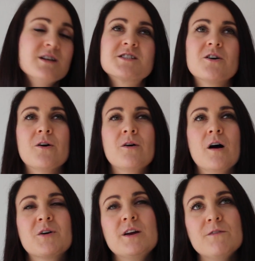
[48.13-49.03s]
So
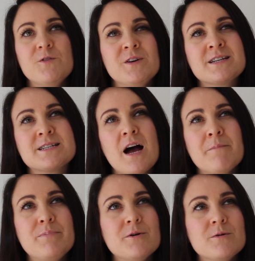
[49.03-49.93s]
I'm going to give you an
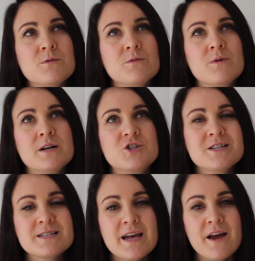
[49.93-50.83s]
example.
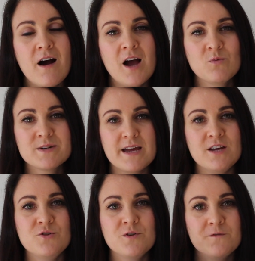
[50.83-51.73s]
Just say I was
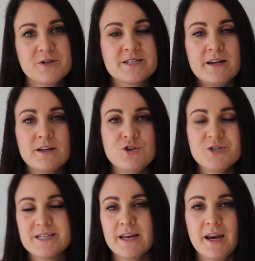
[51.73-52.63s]
at university in New
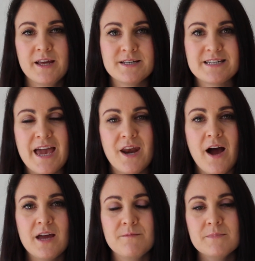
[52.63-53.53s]
Zealand and I
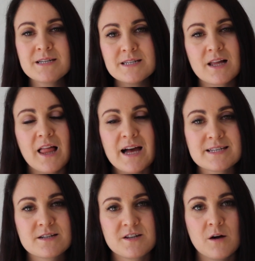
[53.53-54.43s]
had missed a
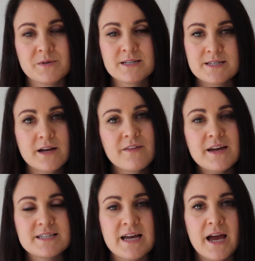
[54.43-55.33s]
class because I was sick
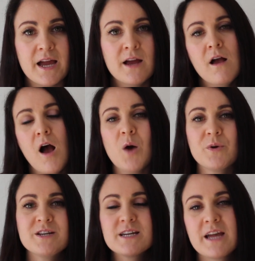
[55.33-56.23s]
that day. I
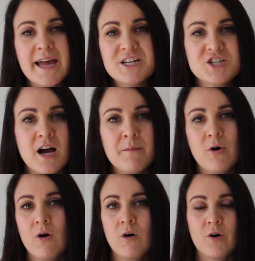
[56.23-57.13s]
wanted to catch up
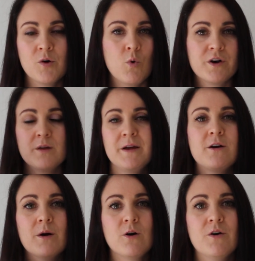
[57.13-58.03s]
on what had been
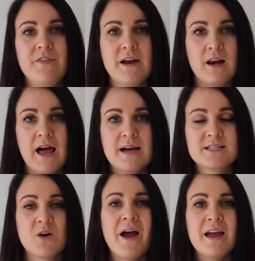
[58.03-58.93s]
going on in that
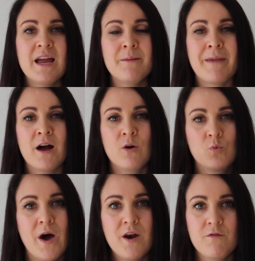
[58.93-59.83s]
class, so I emailed
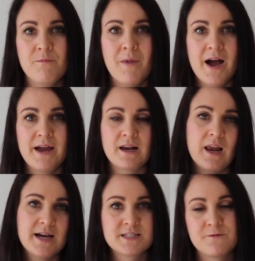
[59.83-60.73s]
one of my
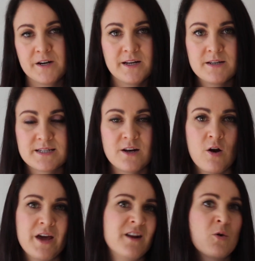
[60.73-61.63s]
class friends,
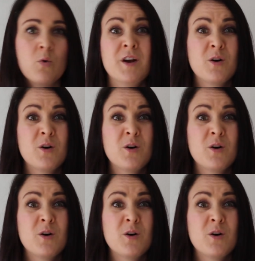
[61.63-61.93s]
an